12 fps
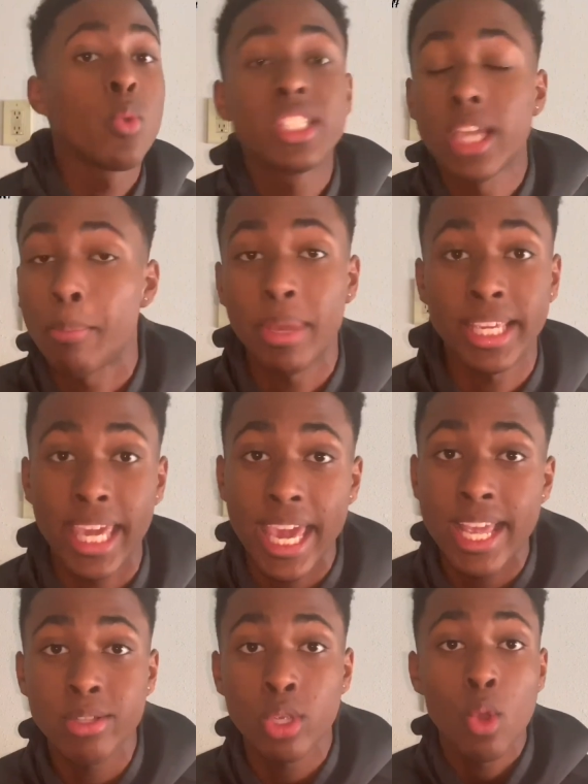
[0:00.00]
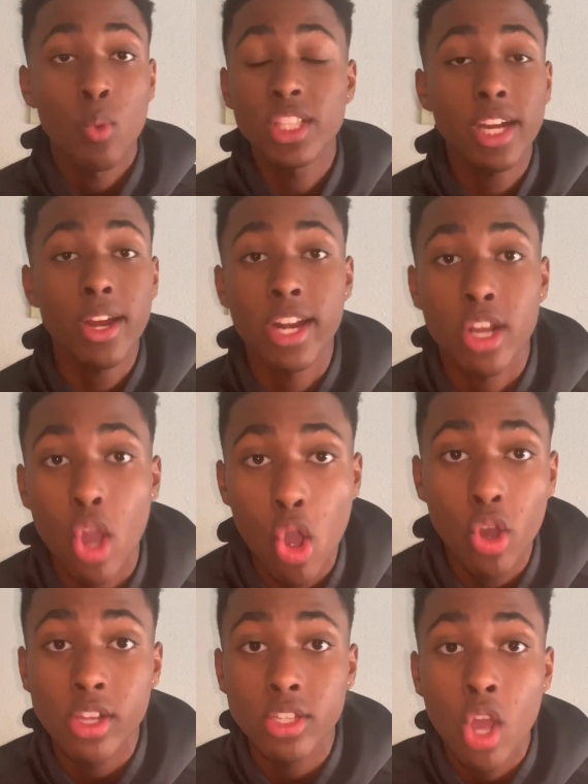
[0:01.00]
We jumping gates, we turning
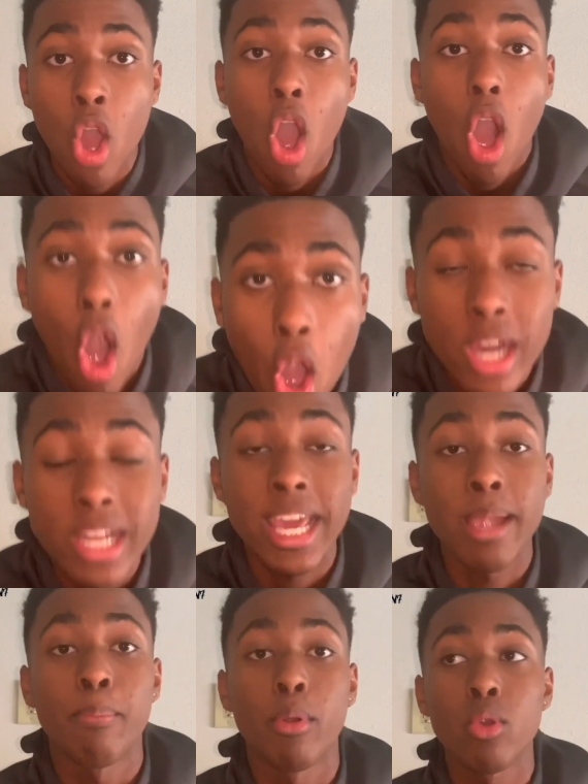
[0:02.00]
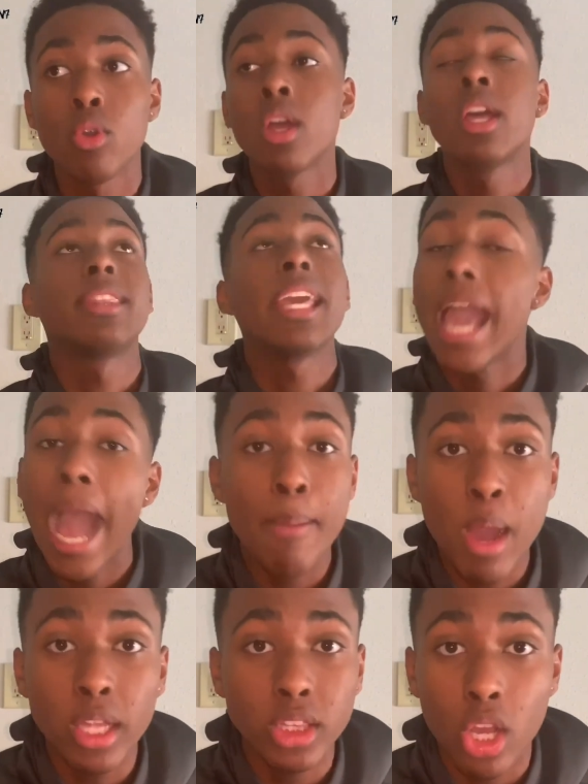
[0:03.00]
corners, all that, bro. They
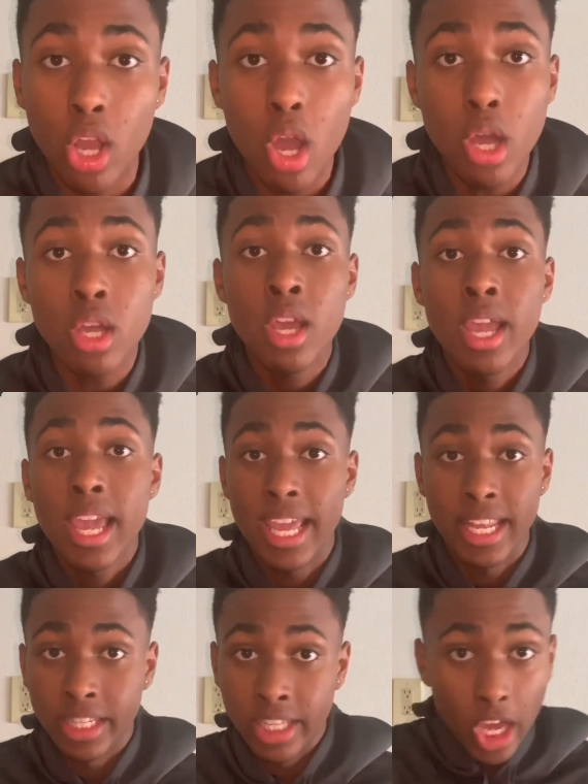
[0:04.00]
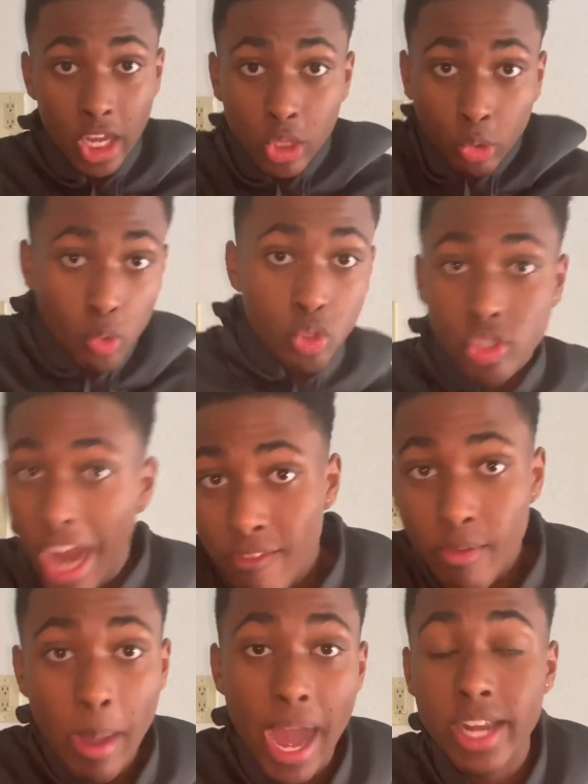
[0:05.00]
hop out the car, and the other dude was
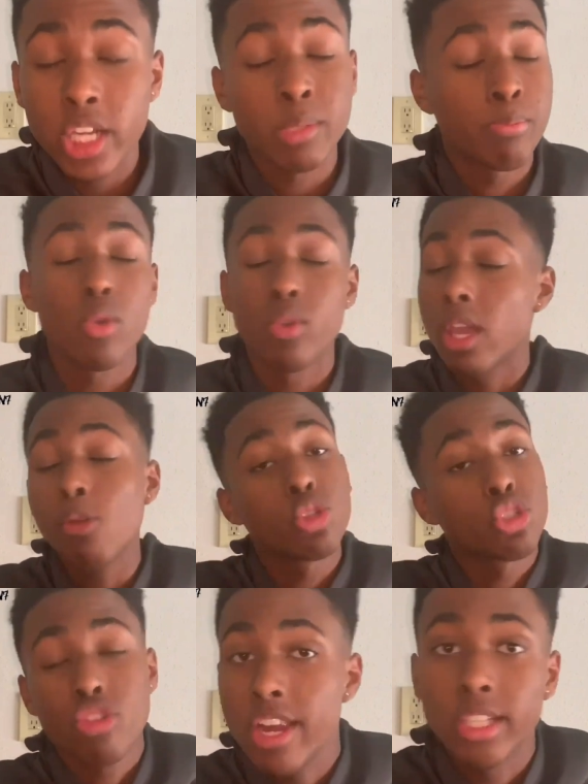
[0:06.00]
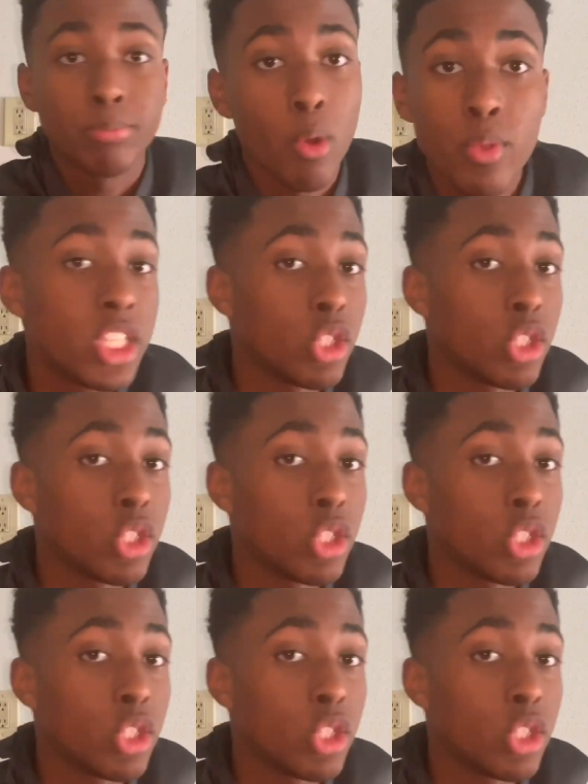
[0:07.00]
driving behind us. Bro, it was crazy, bro.